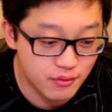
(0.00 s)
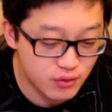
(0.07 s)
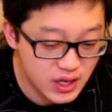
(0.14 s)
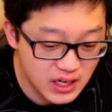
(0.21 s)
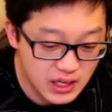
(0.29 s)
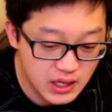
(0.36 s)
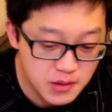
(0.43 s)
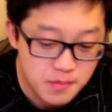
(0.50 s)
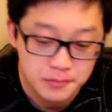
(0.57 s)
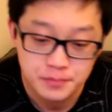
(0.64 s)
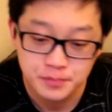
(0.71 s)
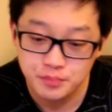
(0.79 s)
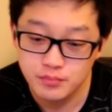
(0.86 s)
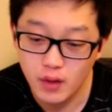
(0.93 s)
really
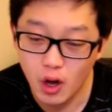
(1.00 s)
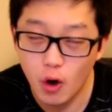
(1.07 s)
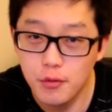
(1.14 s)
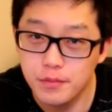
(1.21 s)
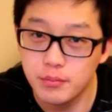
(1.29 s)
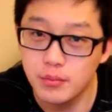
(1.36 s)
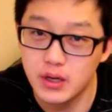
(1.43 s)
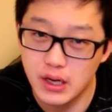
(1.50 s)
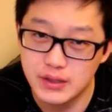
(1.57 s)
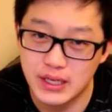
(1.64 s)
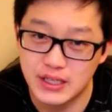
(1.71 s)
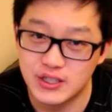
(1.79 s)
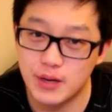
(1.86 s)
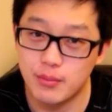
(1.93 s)
opened my eyes
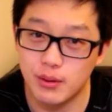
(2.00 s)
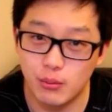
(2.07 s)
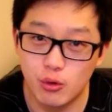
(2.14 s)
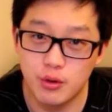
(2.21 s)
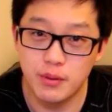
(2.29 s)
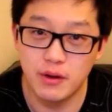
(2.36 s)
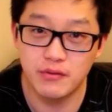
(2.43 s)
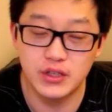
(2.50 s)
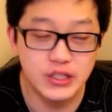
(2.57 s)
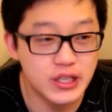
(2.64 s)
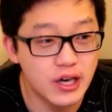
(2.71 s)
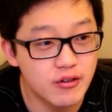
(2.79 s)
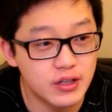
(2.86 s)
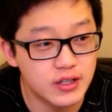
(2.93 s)
actually a bit more about
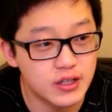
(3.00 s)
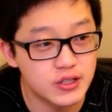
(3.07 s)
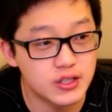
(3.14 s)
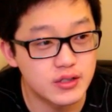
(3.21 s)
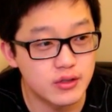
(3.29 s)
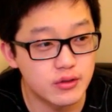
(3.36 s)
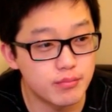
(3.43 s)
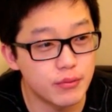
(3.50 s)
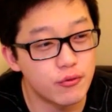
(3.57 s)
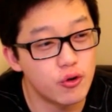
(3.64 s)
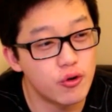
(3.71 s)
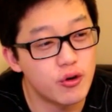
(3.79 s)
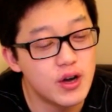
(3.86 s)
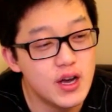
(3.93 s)
vegetarian dishes.
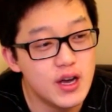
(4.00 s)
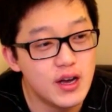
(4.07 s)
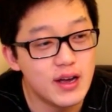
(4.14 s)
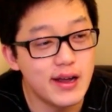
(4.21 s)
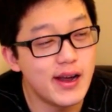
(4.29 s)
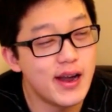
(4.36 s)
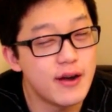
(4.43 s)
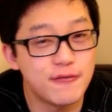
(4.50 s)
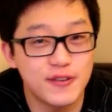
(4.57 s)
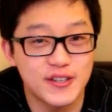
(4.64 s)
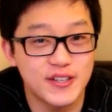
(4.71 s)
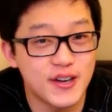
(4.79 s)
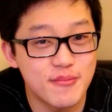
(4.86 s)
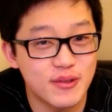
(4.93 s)
Before, every
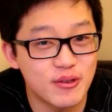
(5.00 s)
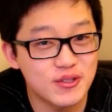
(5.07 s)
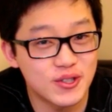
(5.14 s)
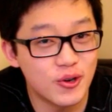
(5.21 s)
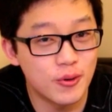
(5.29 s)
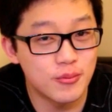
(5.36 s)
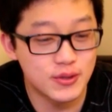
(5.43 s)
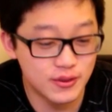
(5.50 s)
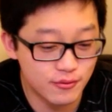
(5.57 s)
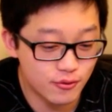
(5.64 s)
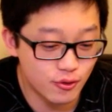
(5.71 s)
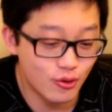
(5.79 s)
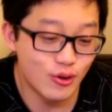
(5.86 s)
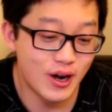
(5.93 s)
time there was an option
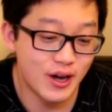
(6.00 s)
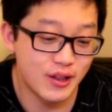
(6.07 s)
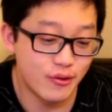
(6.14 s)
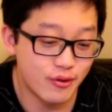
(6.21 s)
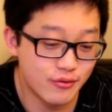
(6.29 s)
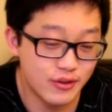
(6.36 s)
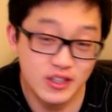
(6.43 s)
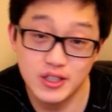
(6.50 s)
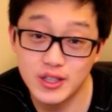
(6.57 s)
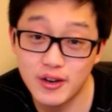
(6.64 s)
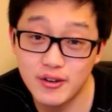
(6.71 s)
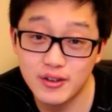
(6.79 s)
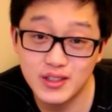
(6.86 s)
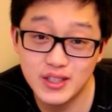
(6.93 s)
for either a
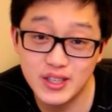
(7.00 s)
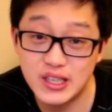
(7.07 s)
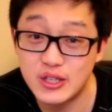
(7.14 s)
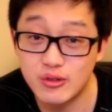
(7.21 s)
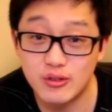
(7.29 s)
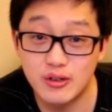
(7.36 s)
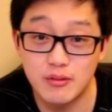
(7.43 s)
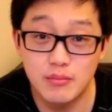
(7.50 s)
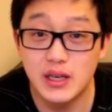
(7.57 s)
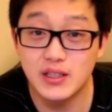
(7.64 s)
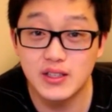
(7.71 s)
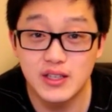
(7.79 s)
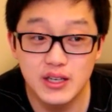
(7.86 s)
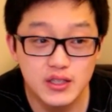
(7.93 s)
vegetarian dish or a
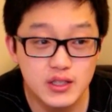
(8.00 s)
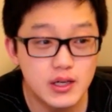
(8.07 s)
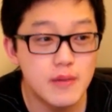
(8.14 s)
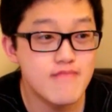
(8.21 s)
meat dish,